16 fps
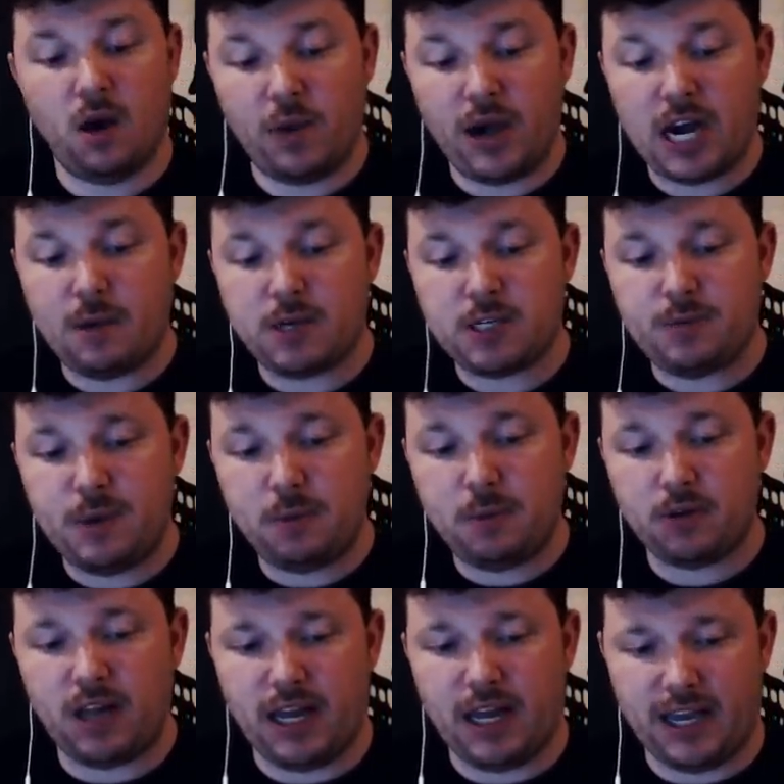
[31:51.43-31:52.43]
We got a bunch of
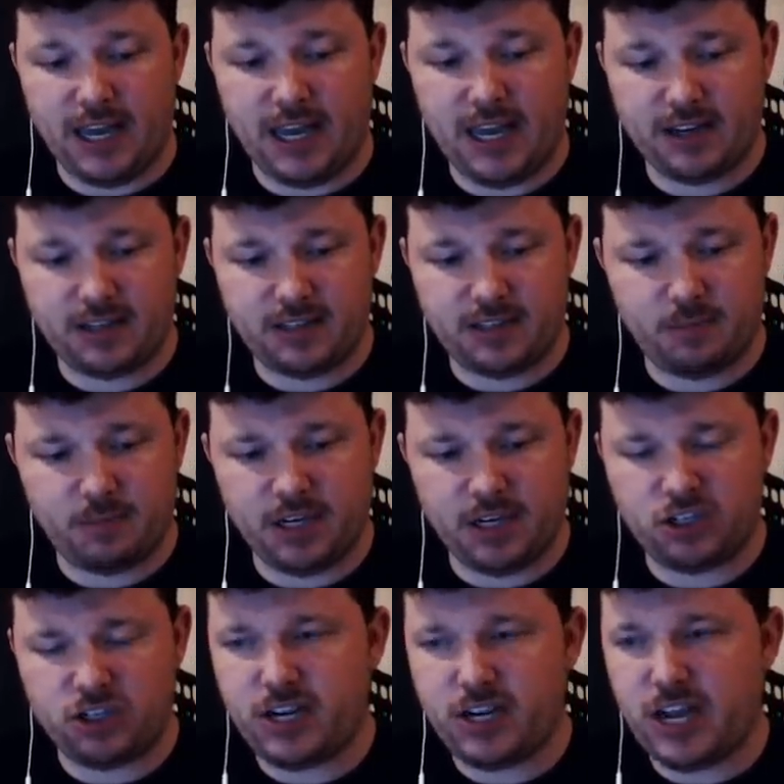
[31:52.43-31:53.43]
people hitting us up
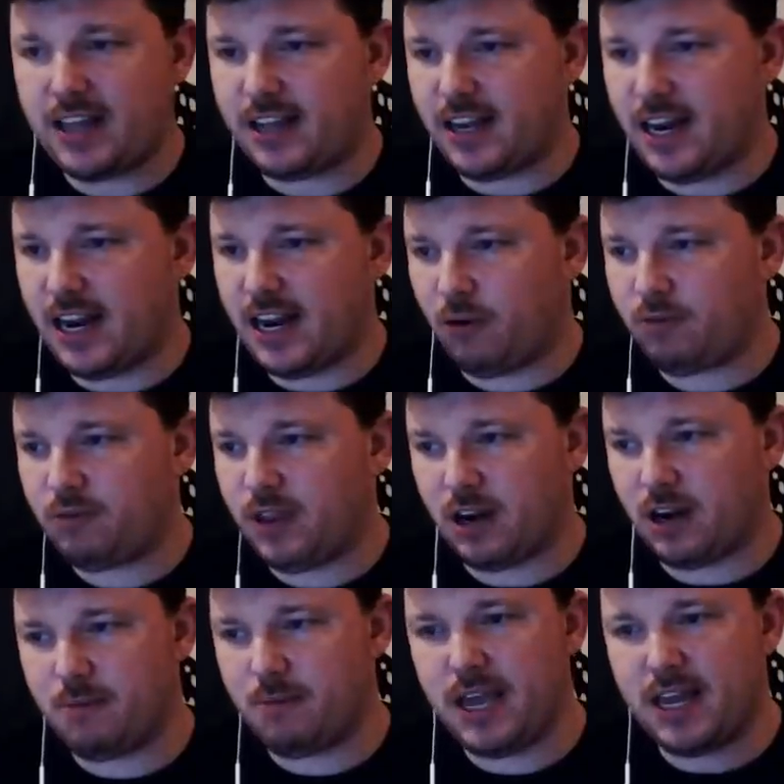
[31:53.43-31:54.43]
in chat that I don't
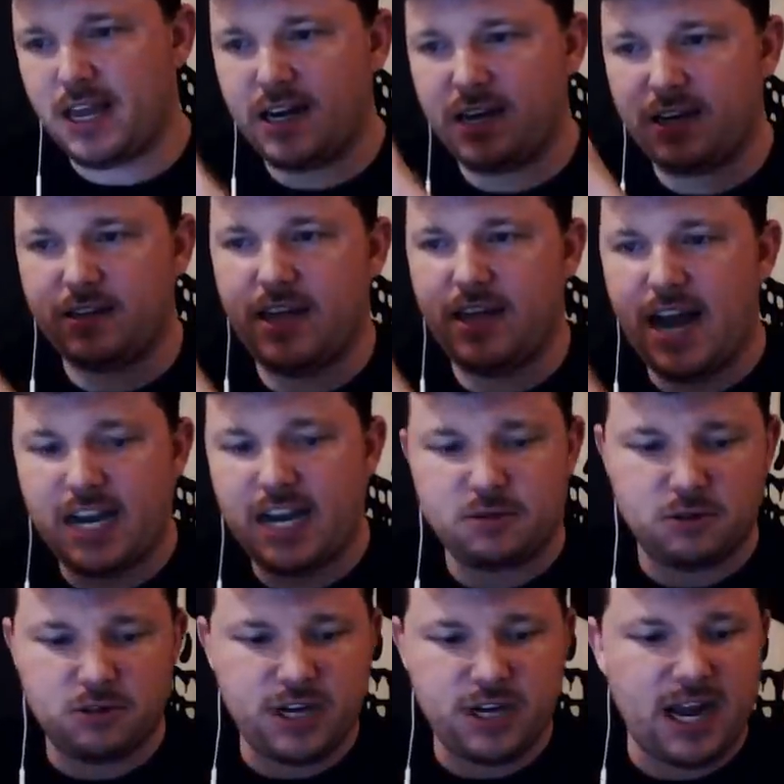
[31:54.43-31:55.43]
think are making it into the
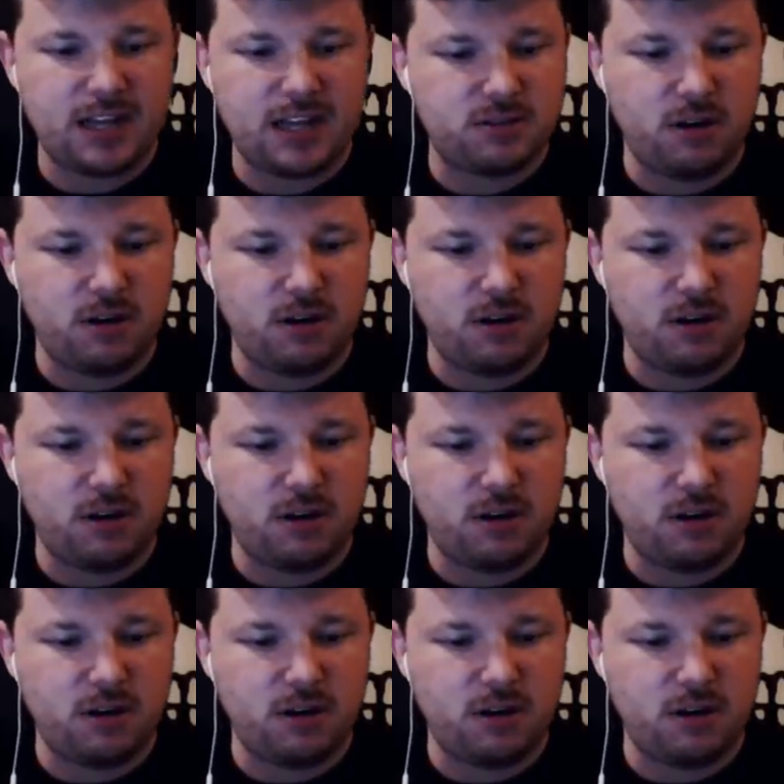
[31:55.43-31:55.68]
actual chat,